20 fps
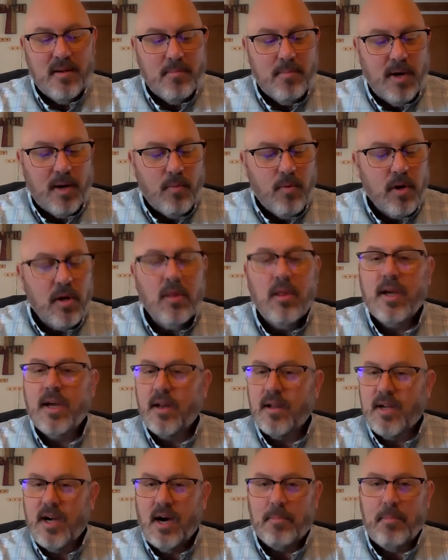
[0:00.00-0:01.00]
But we're going to look
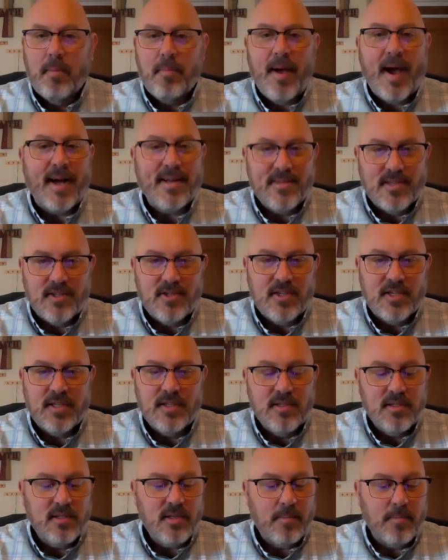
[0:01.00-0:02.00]
at a couple
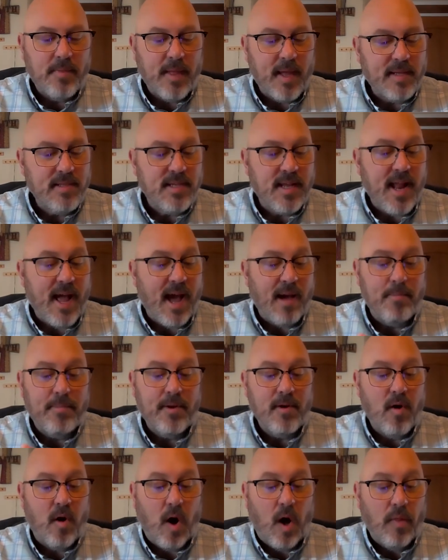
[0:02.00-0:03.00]
passages, some things that
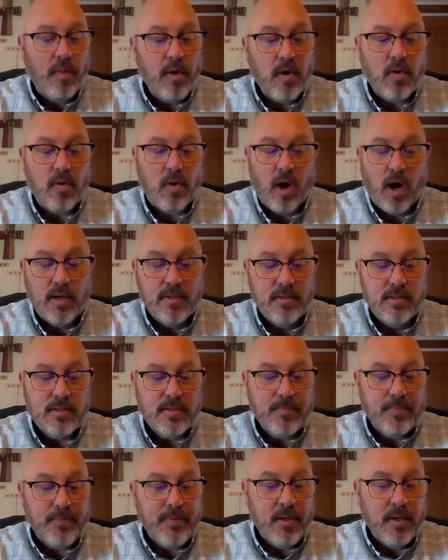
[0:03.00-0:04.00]
happened on the
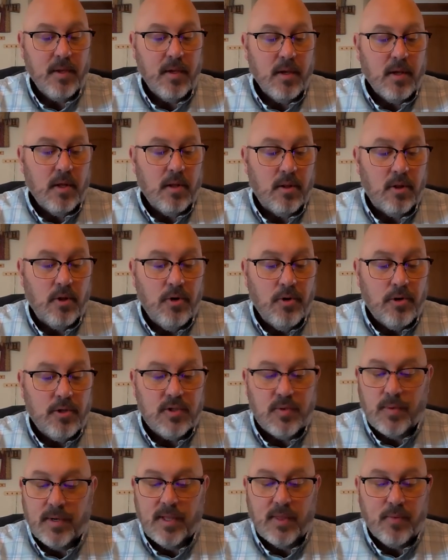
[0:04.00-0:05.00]
cross. Luke
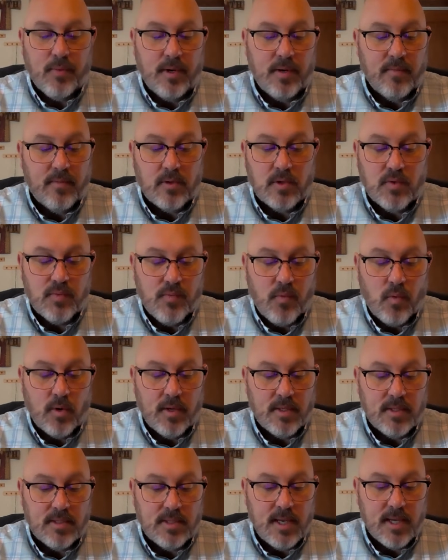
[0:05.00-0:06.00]
23, verse
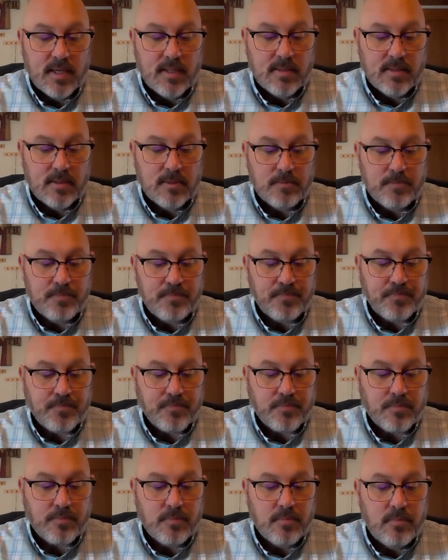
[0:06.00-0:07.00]
46.
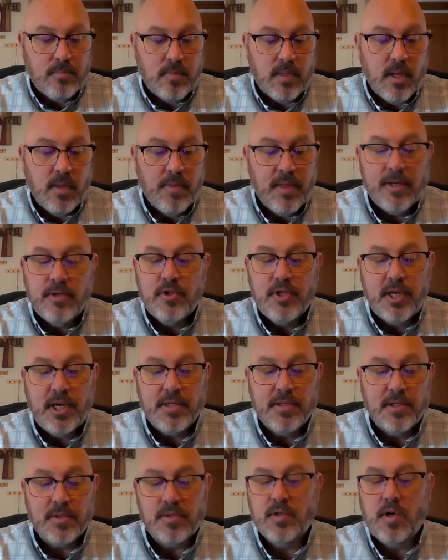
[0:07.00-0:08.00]
Then
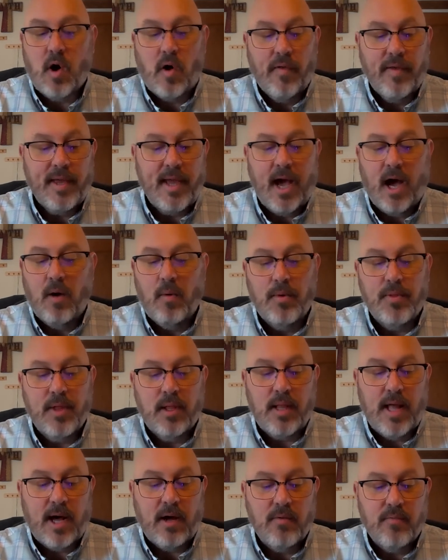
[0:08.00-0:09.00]
Jesus, calling out with a
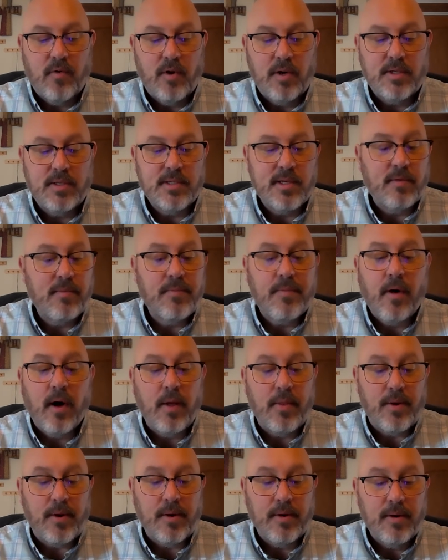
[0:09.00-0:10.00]
loud voice, said,
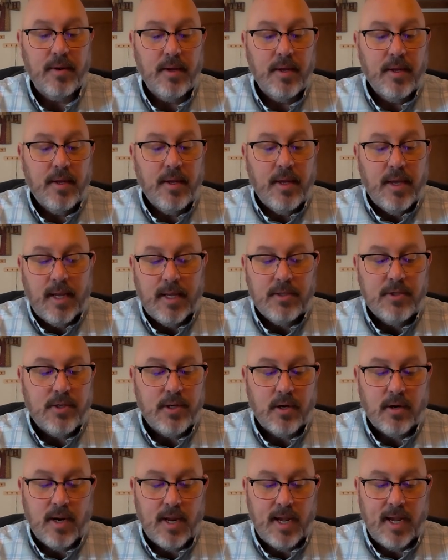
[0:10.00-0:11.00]
"Father, into
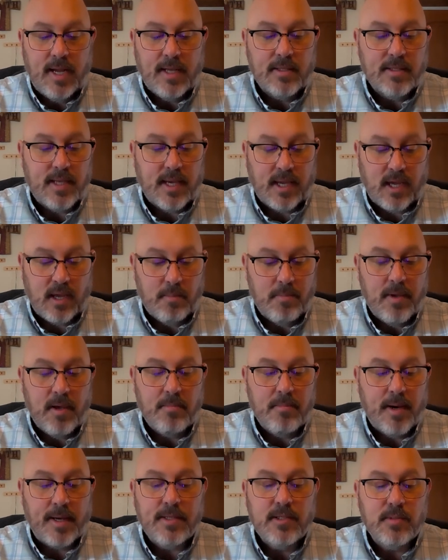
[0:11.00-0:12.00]
your hands I
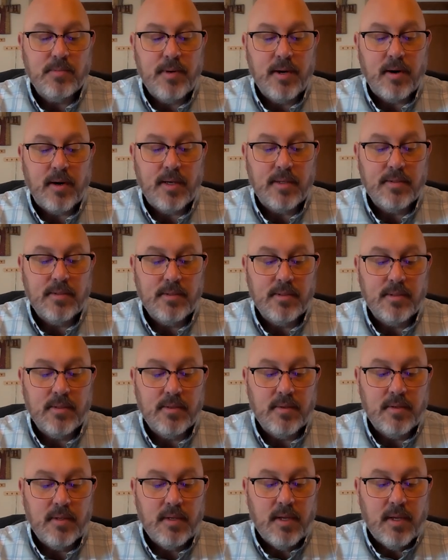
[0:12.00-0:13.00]
commit my spirit."
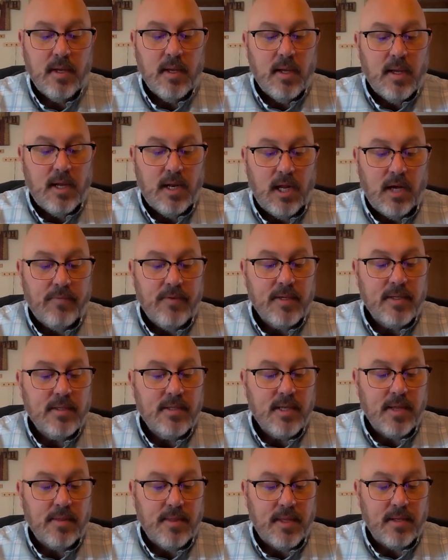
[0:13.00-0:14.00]
And having
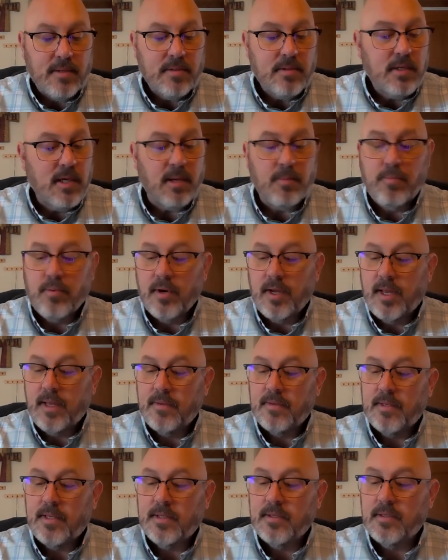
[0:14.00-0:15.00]
said this, he
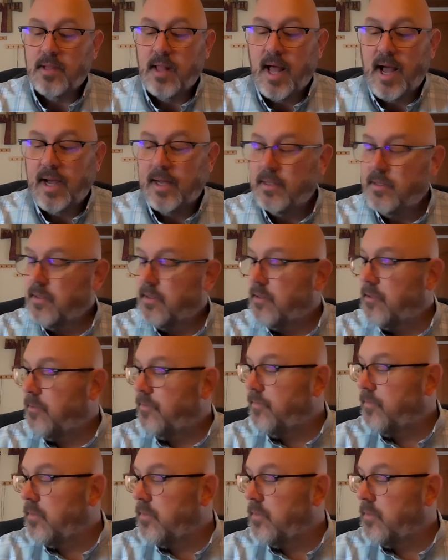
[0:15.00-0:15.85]
breathed his last.